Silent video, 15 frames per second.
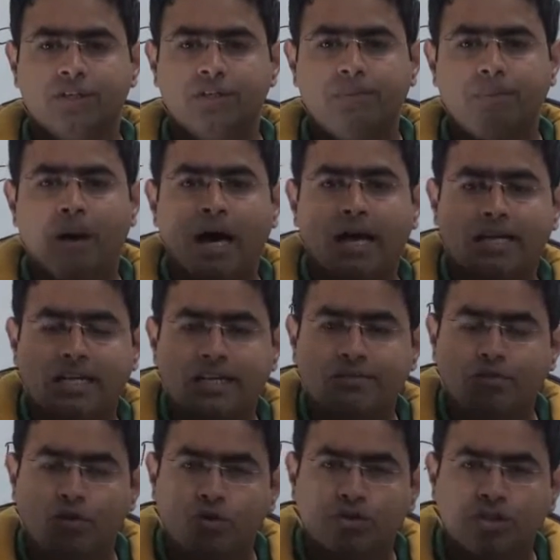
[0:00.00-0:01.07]
the market
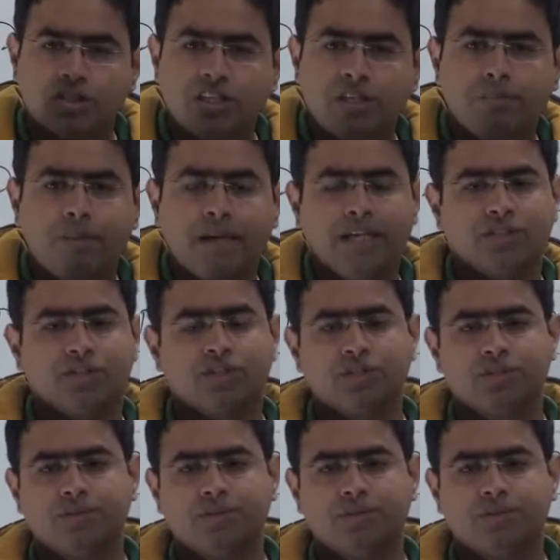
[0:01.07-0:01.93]
forces in place.